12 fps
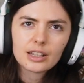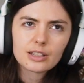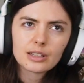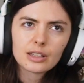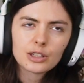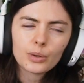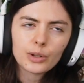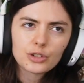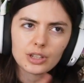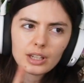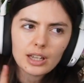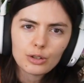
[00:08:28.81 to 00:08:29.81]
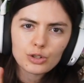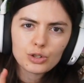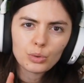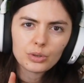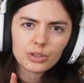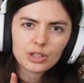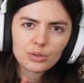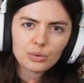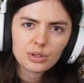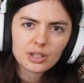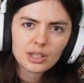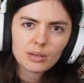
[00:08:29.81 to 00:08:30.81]
it's so interesting how short these
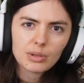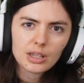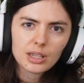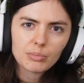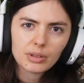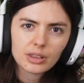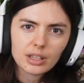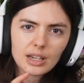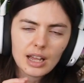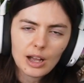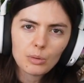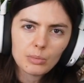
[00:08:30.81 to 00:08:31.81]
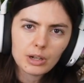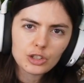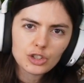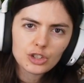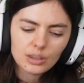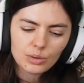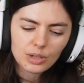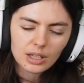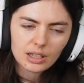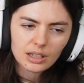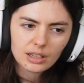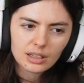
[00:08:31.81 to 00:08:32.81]
stories can be, but then how much you
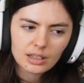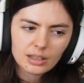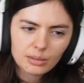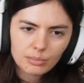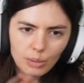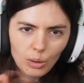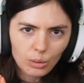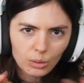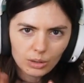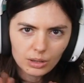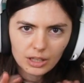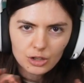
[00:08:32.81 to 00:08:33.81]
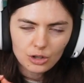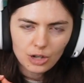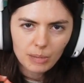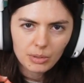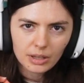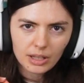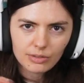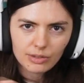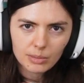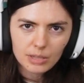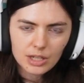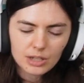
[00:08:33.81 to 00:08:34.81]
can extrapolate
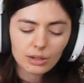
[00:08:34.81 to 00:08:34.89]
from it.